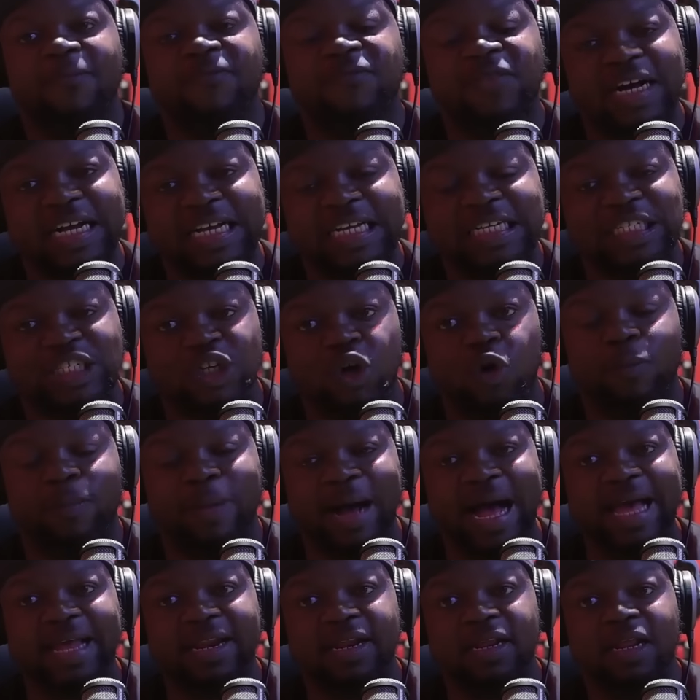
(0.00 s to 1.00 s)
Fucking Joe
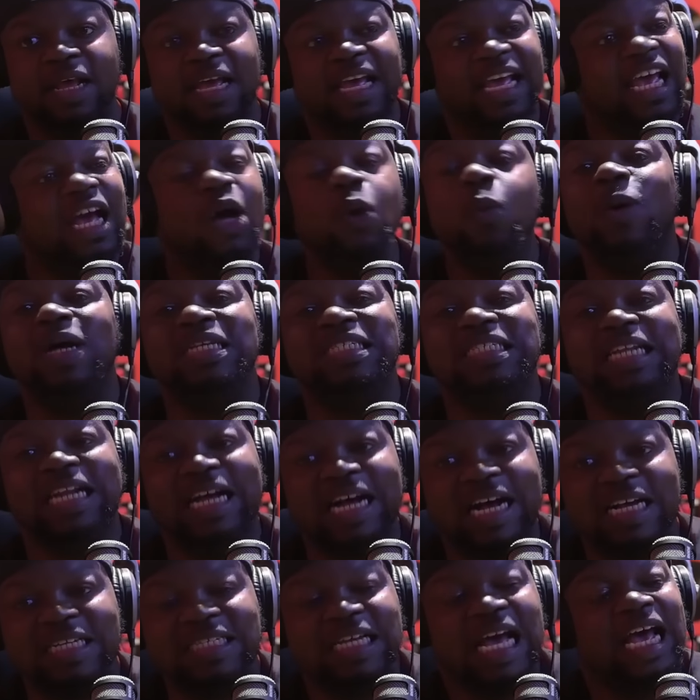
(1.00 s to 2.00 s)
Biden. It wasn't
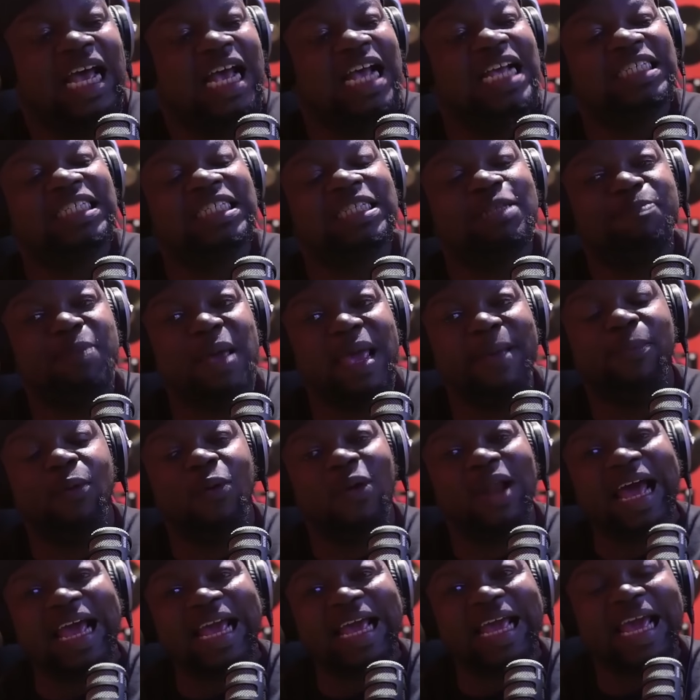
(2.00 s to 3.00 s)
us. It's people
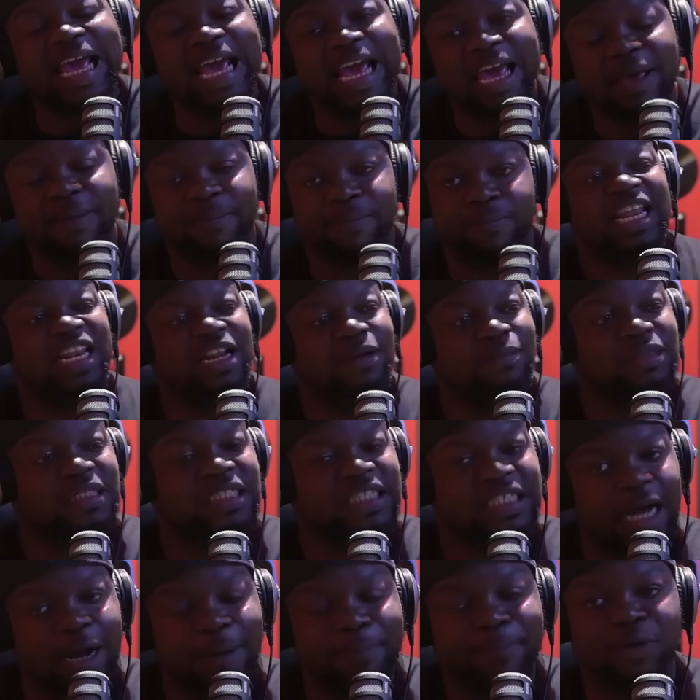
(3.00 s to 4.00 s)
like him in them
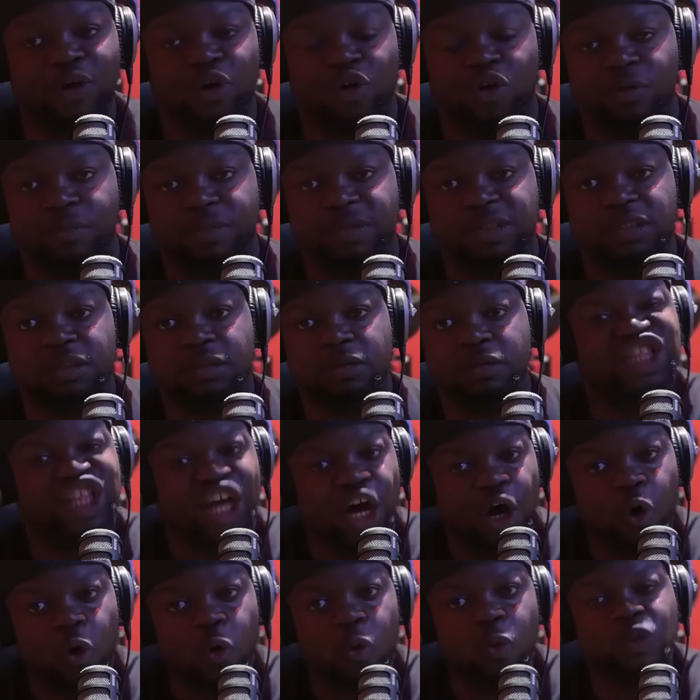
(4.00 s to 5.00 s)
suburbs.
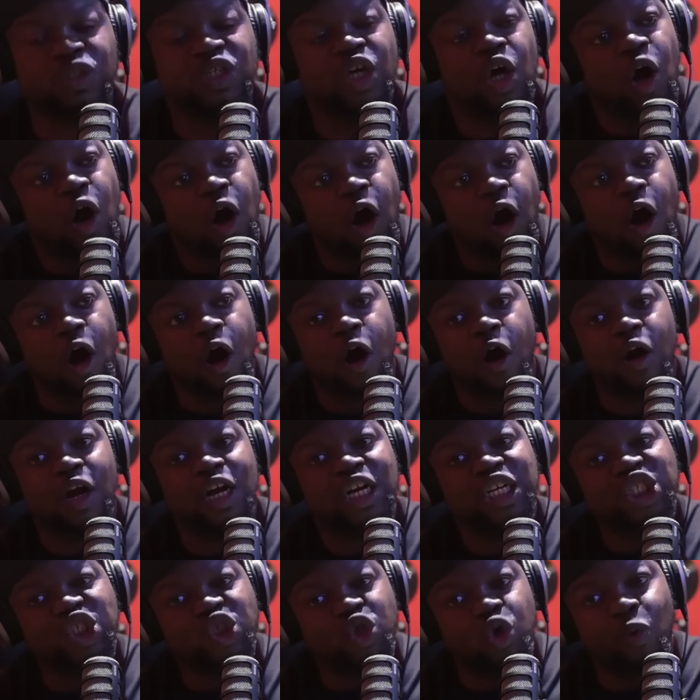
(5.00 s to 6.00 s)
Those are
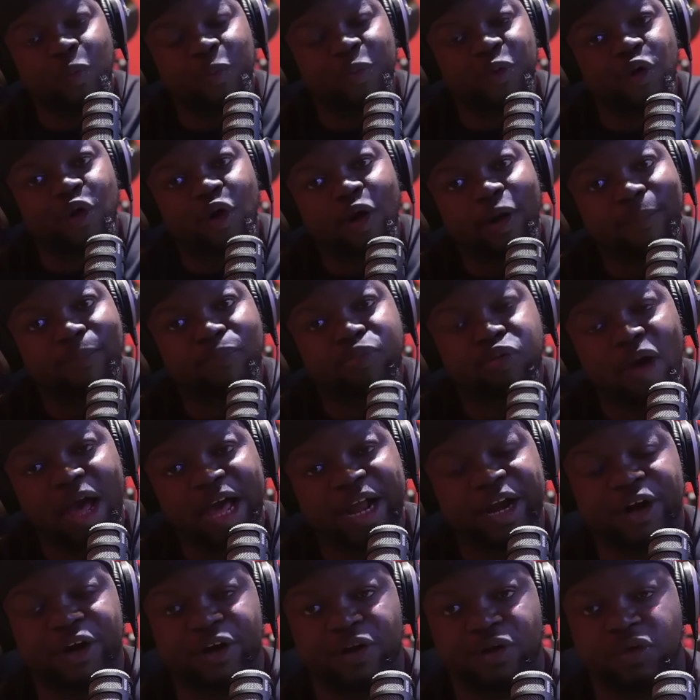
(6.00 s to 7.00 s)
super
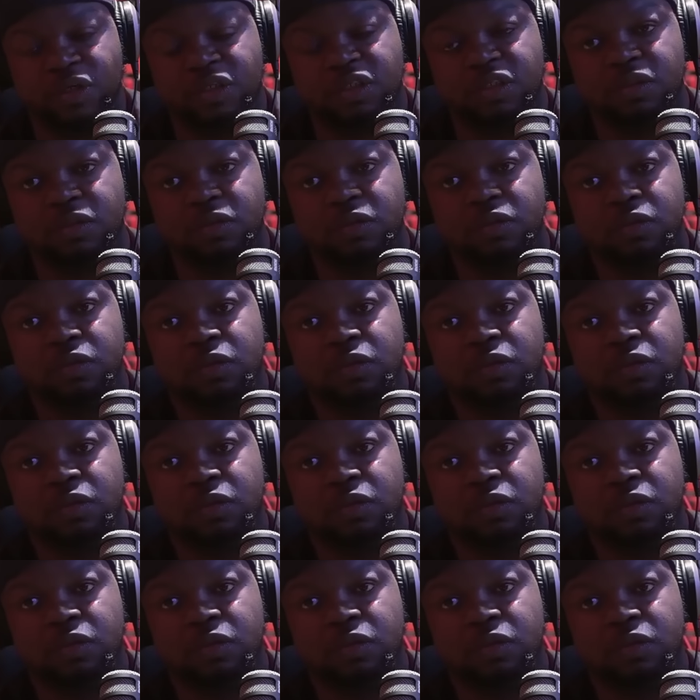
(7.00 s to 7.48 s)
predators.